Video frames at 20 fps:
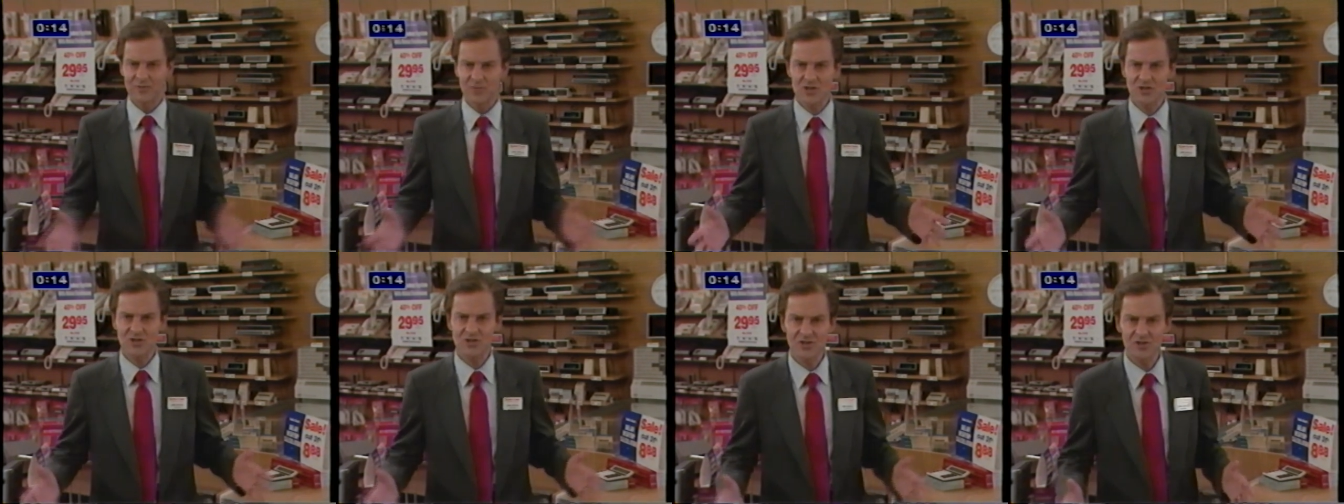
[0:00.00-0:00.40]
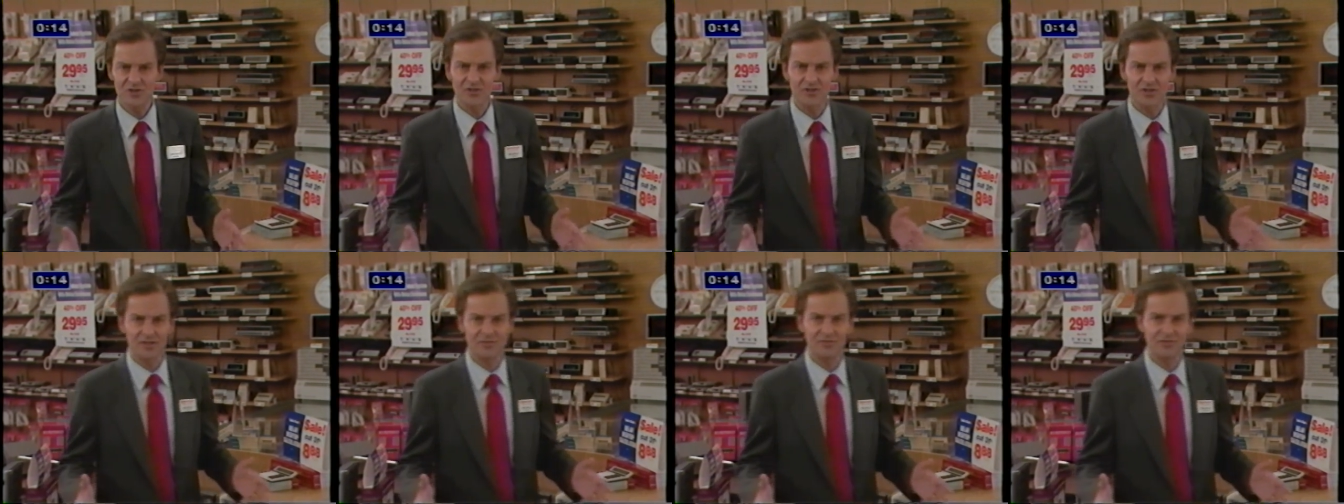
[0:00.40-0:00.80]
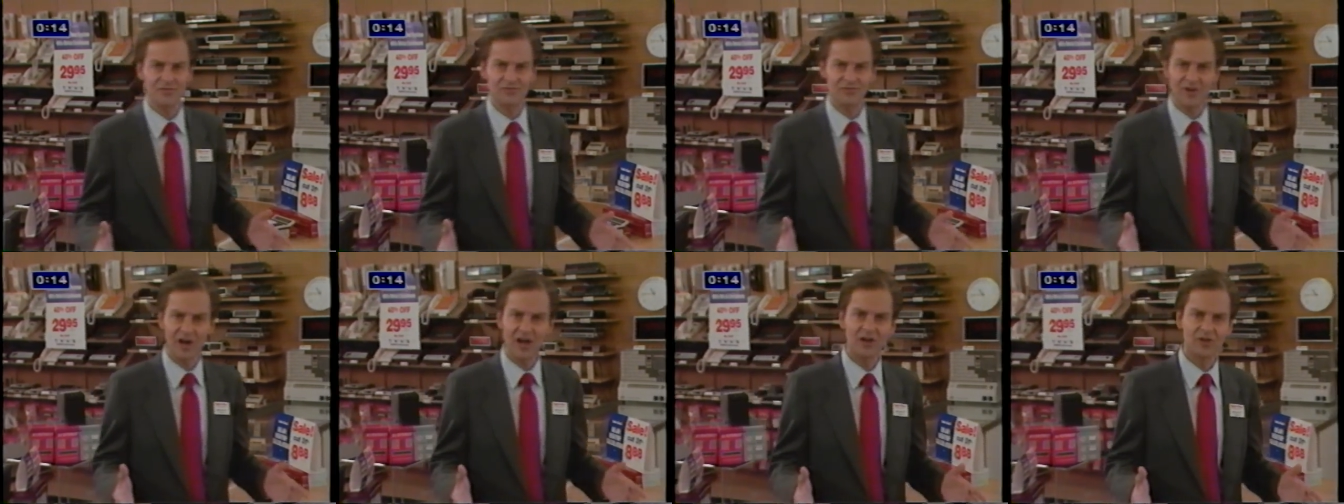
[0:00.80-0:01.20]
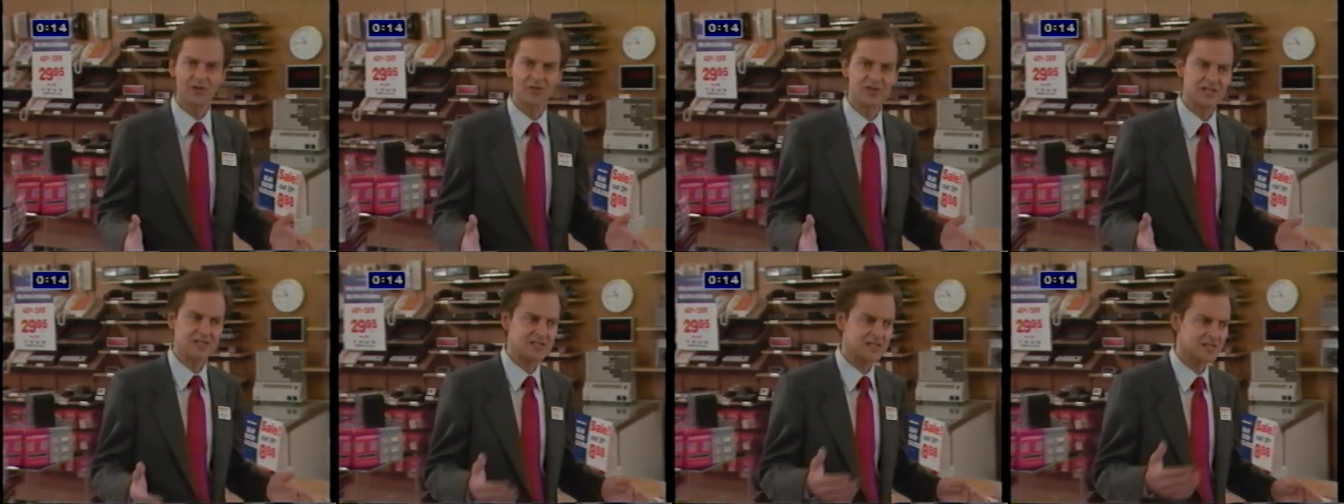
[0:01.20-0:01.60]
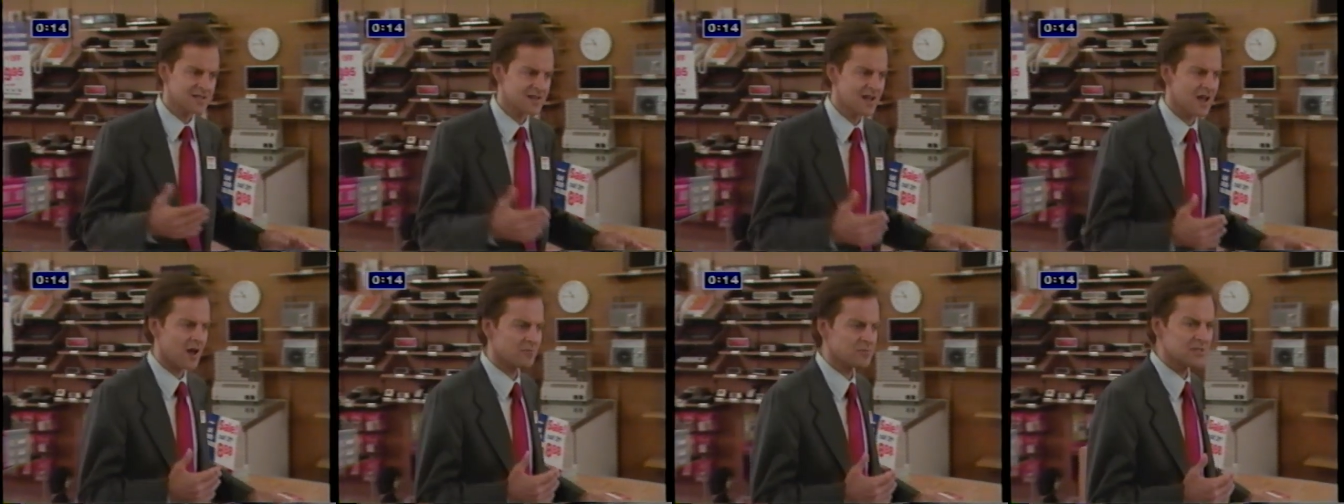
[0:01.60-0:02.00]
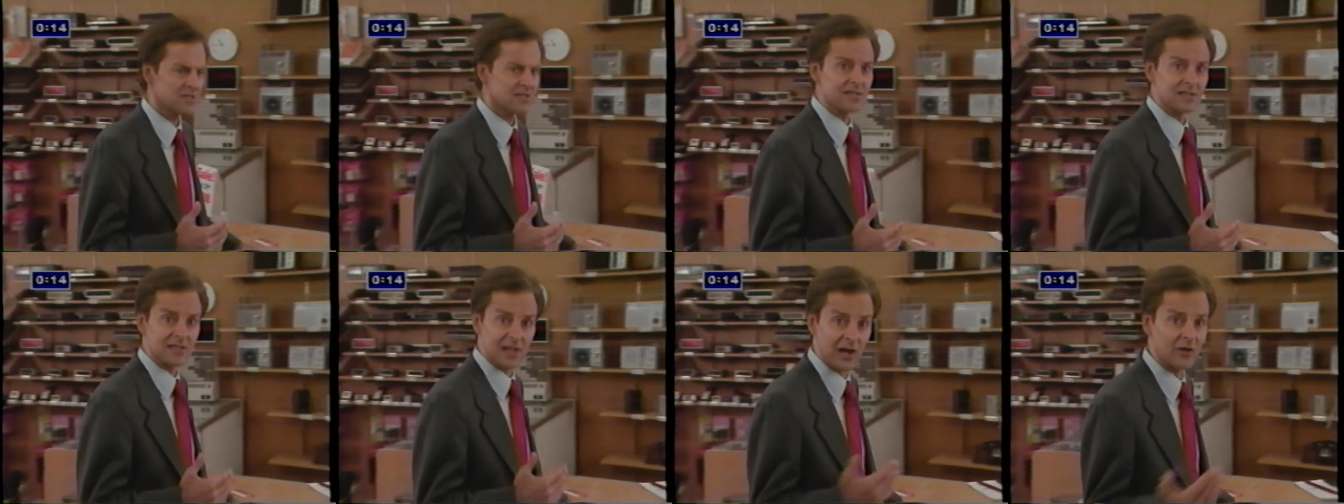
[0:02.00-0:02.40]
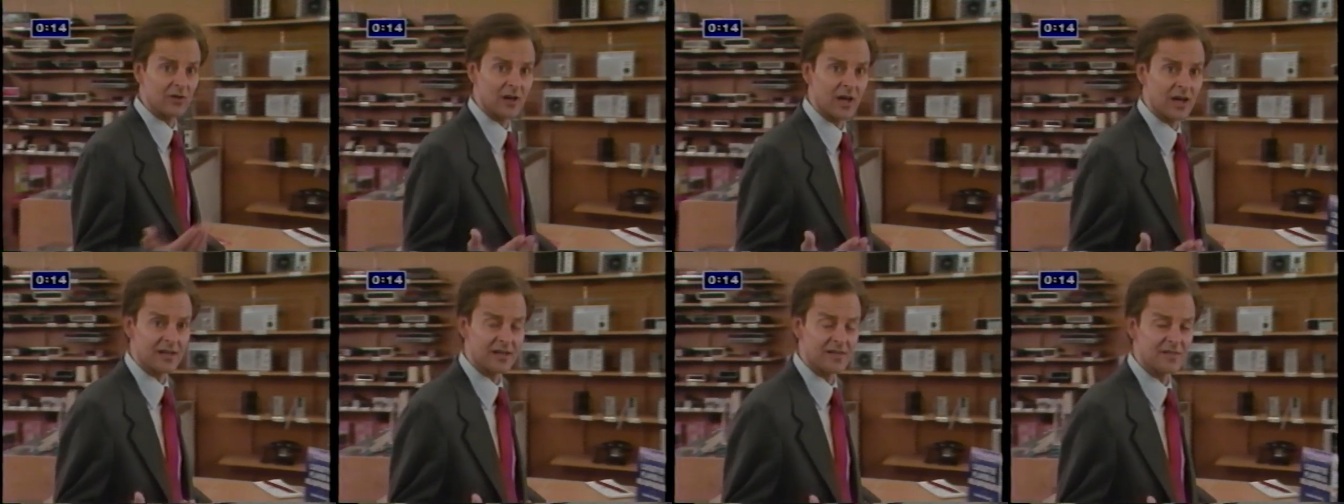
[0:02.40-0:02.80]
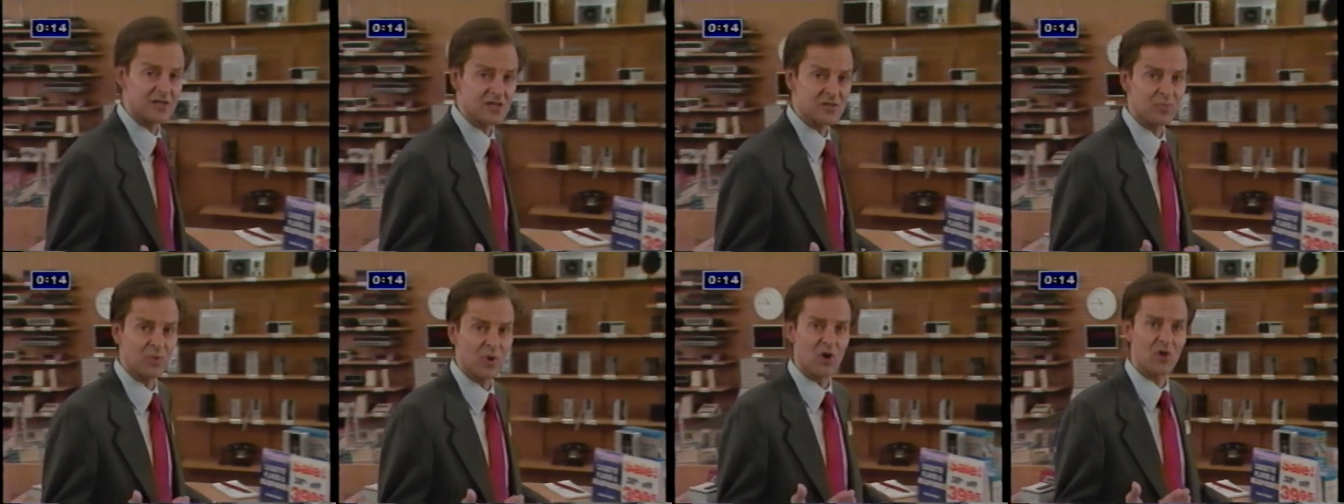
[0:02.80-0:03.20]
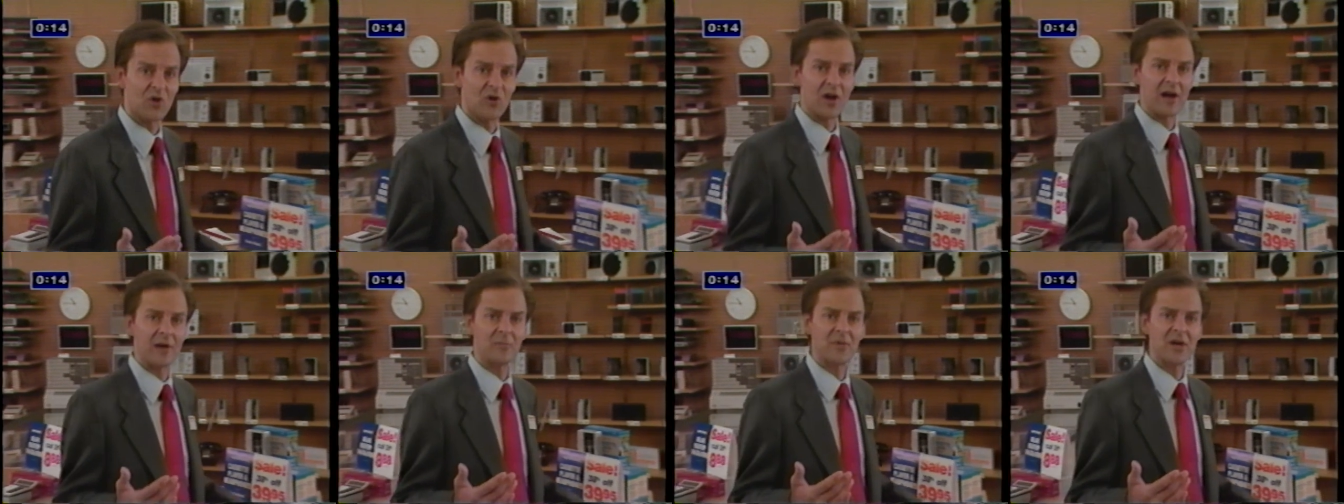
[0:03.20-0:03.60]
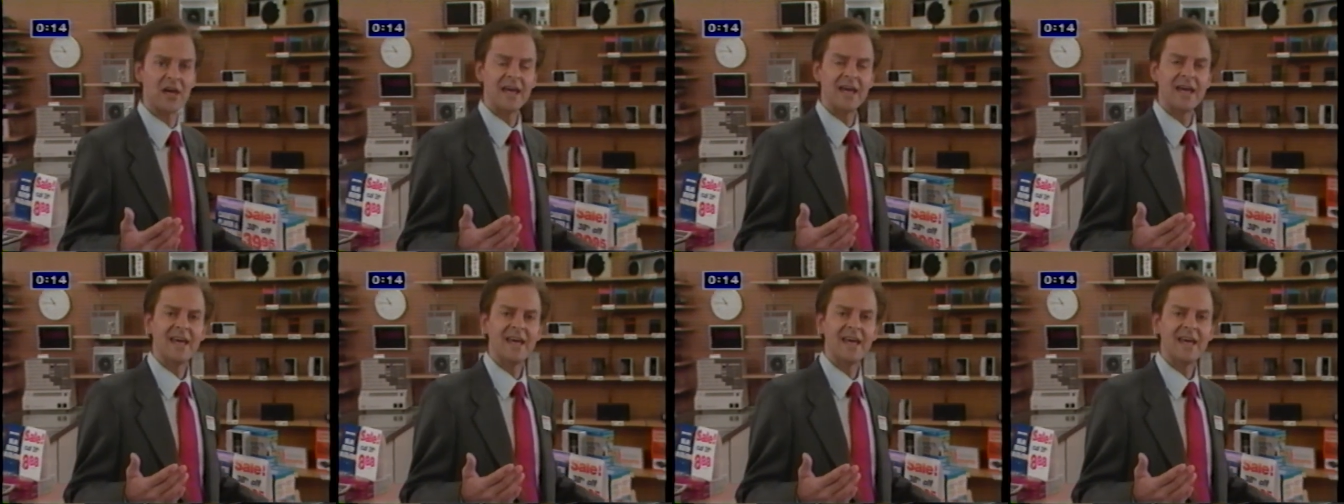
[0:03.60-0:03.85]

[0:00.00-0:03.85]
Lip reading: Now, we're sure that if you follow these steps outlined in this program,